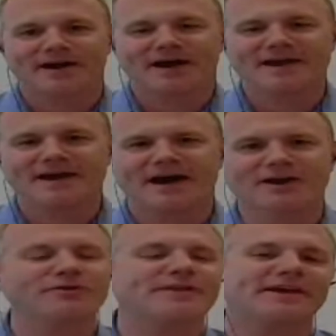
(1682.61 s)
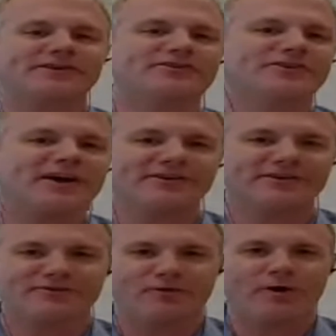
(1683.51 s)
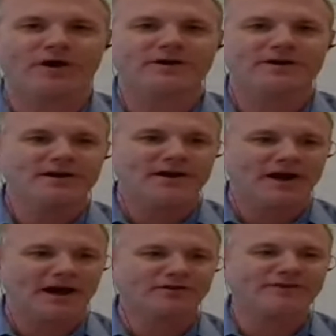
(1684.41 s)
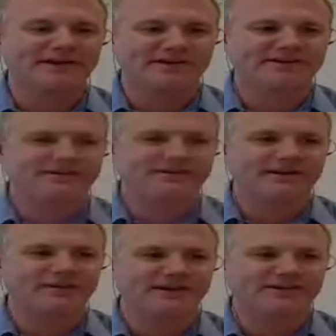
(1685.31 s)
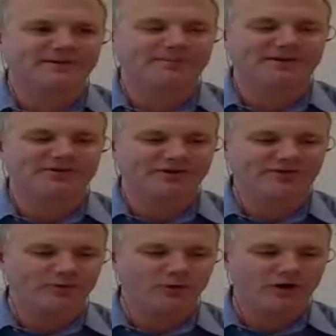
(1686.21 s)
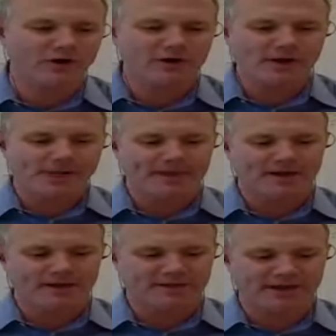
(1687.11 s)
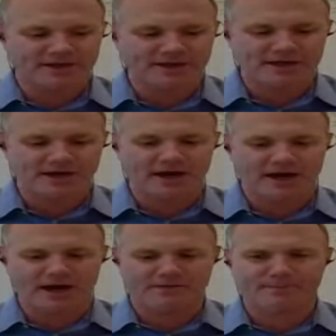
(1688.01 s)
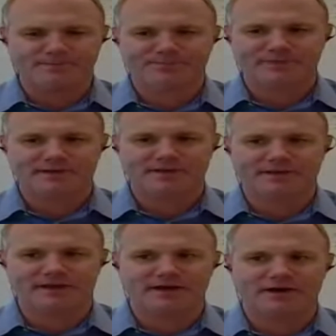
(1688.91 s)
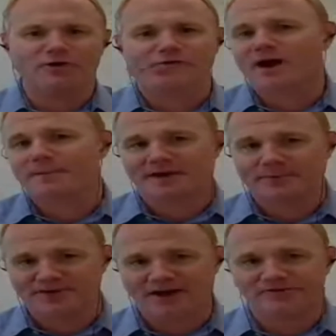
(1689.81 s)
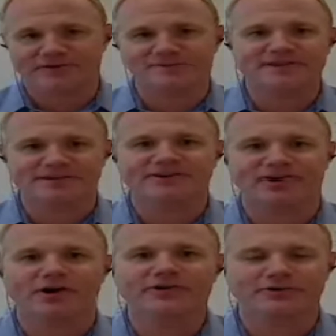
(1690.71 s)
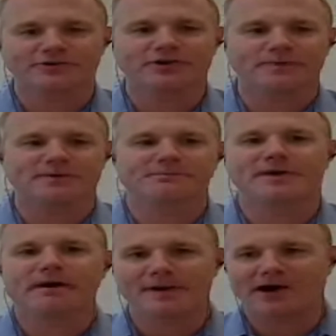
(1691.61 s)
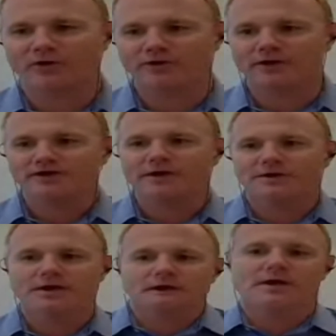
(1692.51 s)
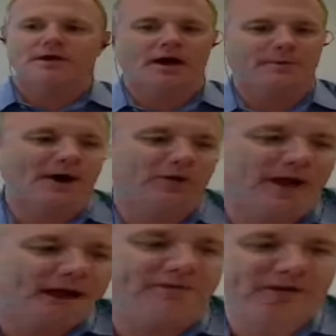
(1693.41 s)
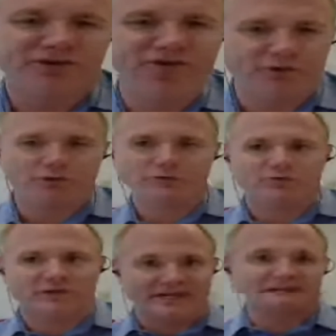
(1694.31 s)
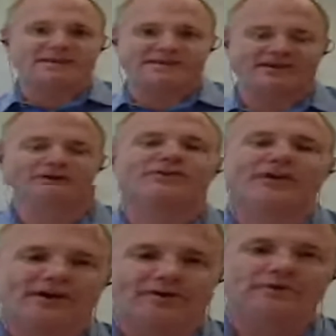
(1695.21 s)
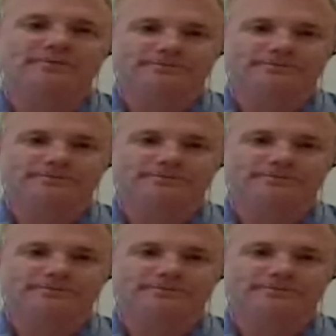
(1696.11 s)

I uh, I don't think it's just for I don't think it's I don't think it's simply just for the um, the overcoming objections. I think it's also a little bit about about having to lead the sales cycle.